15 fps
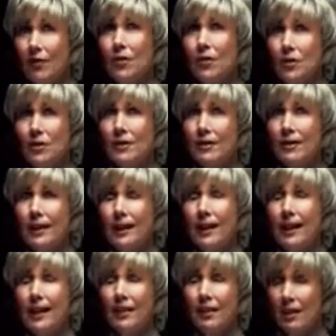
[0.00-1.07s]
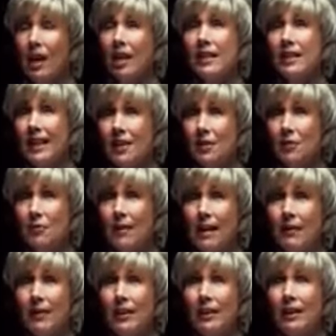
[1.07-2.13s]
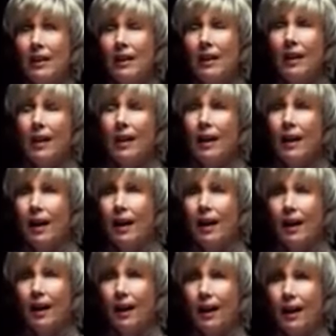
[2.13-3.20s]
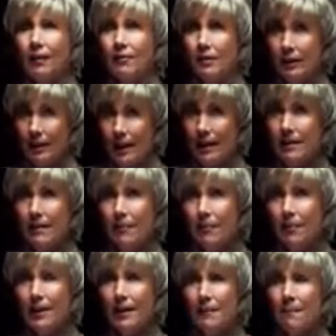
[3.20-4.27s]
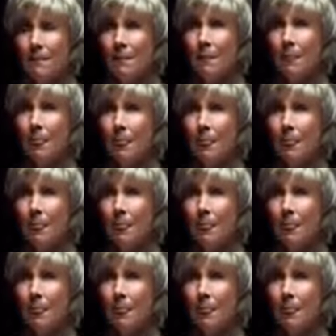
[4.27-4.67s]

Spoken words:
verse and the context around it, I realized something,